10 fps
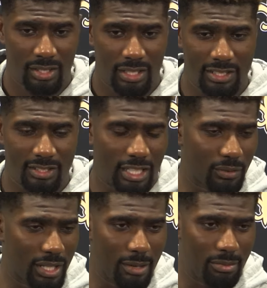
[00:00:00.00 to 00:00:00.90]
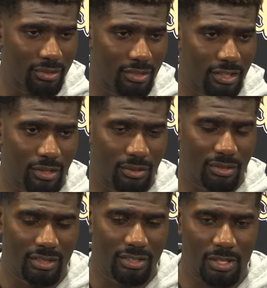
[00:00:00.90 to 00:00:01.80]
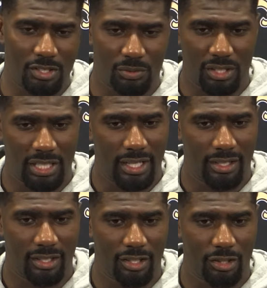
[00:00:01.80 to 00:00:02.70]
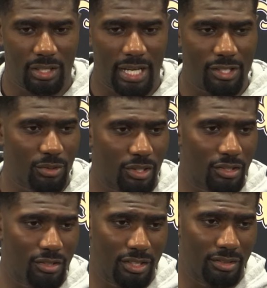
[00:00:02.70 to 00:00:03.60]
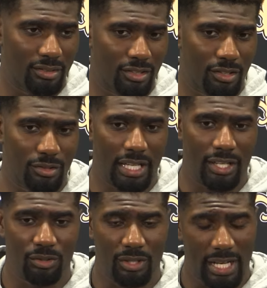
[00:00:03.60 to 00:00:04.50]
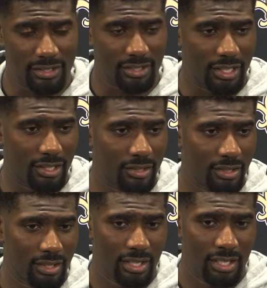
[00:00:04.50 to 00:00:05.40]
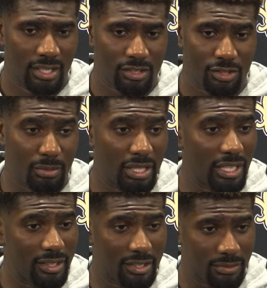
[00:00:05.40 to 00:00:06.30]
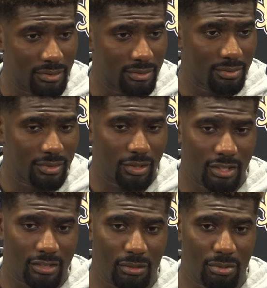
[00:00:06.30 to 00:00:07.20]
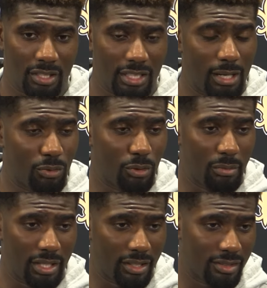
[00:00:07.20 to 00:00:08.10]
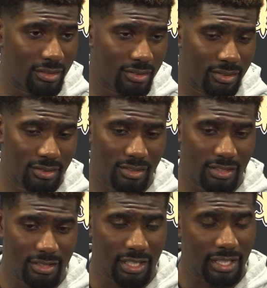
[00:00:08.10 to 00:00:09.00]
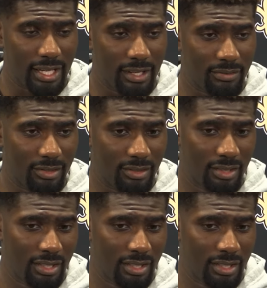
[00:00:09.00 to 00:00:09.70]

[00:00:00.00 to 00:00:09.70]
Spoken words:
that's exactly what happened, you know, and especially when you got, you know, guys who were hurt and, you know, you got new guys in there. It's going to be a lot different. So they started playing a lot more man in the second half. And,